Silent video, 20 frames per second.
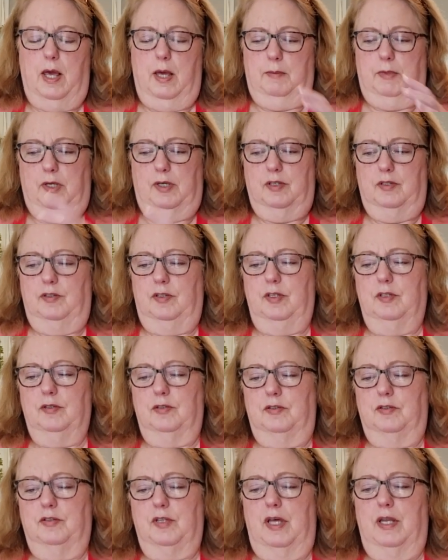You can either
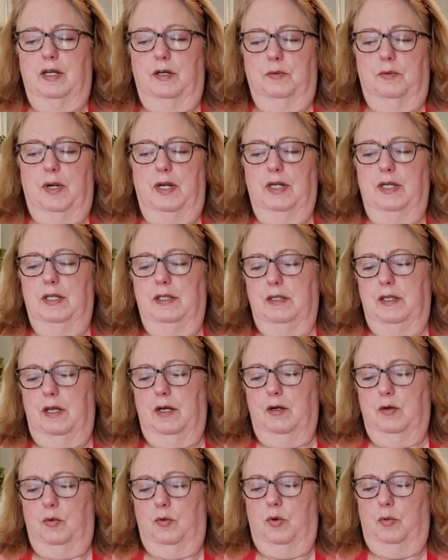set it right in
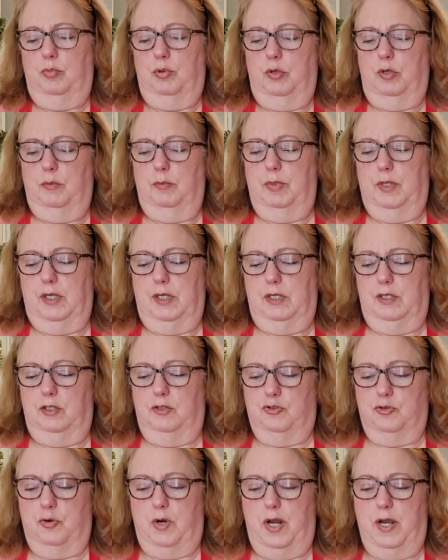there or put a big
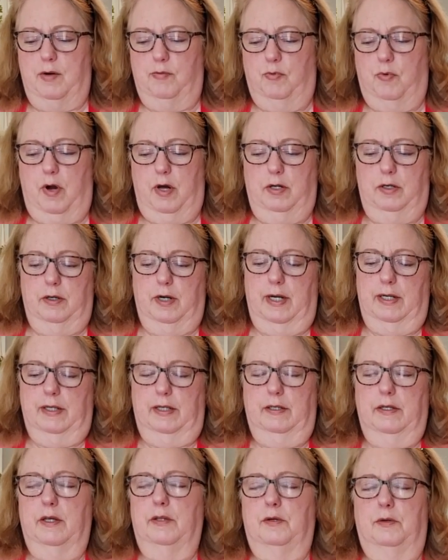tray of water on
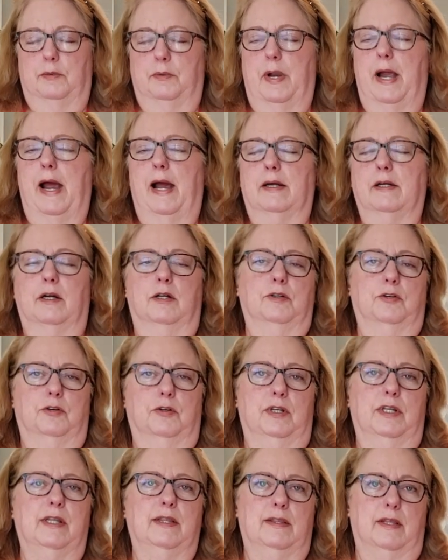another rack
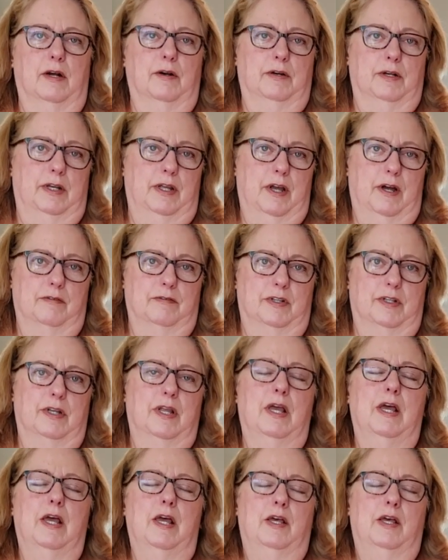underneath there in the oven,